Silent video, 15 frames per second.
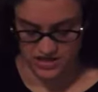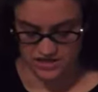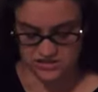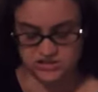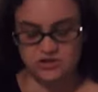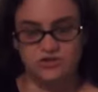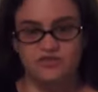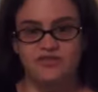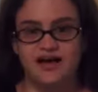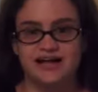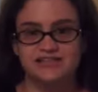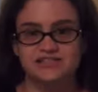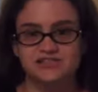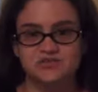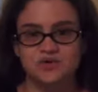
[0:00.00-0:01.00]
And so
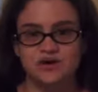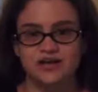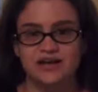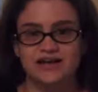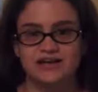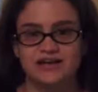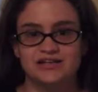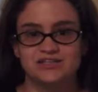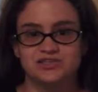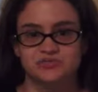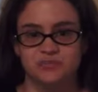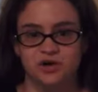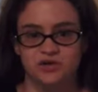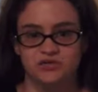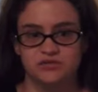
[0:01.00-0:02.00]
that's the one I connect
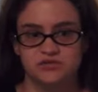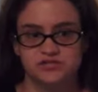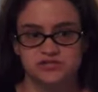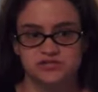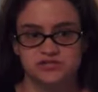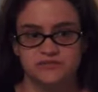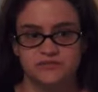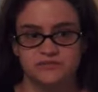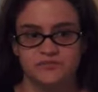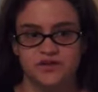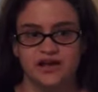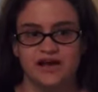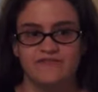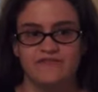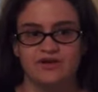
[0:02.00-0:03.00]
to most.
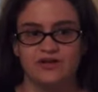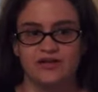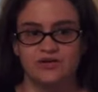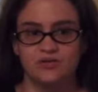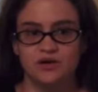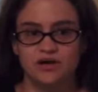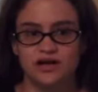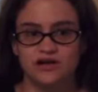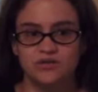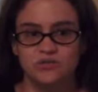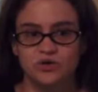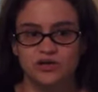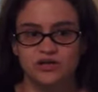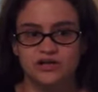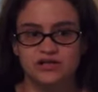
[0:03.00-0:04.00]
I forget what kind of
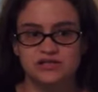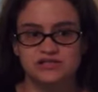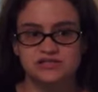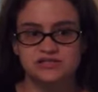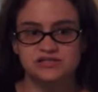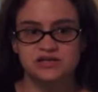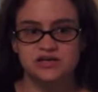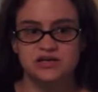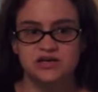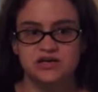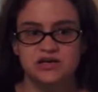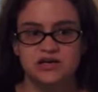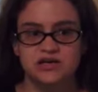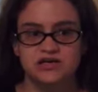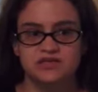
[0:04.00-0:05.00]
wood it is.
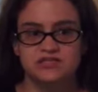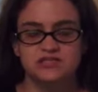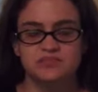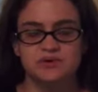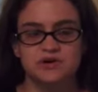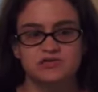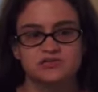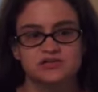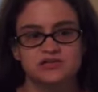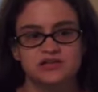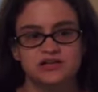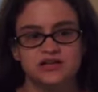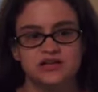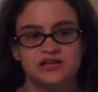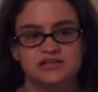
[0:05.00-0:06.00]

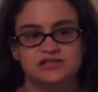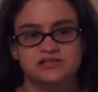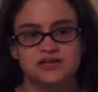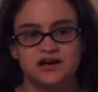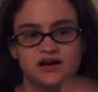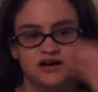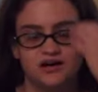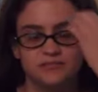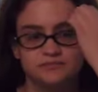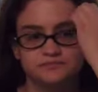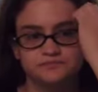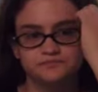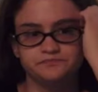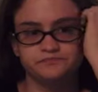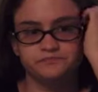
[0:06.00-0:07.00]
Supposedly it's,
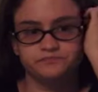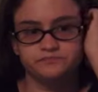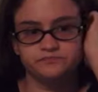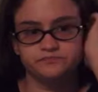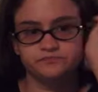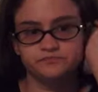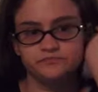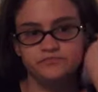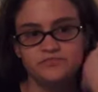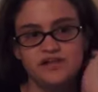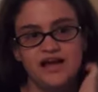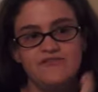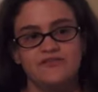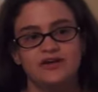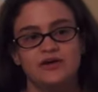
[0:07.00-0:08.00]
um,
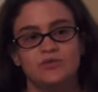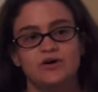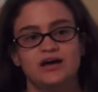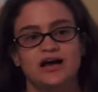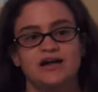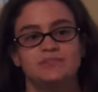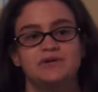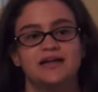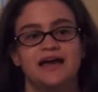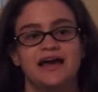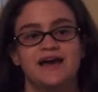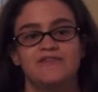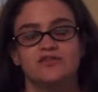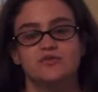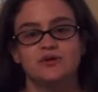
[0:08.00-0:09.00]
I forget what kind, but
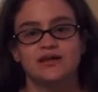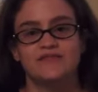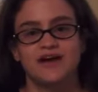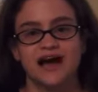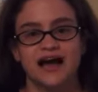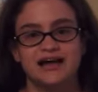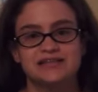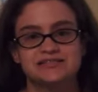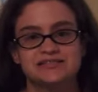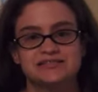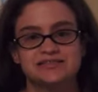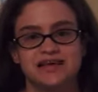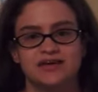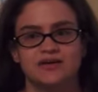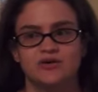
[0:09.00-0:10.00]
everyone I've asked
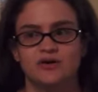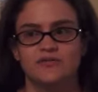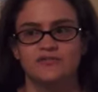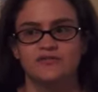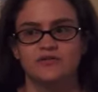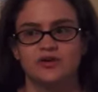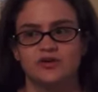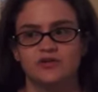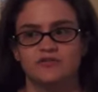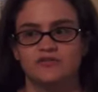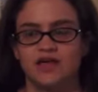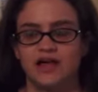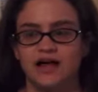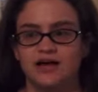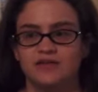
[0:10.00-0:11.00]
is like, oh, I've never heard of
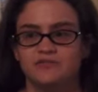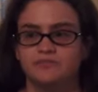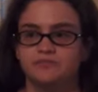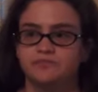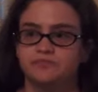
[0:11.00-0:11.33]
that.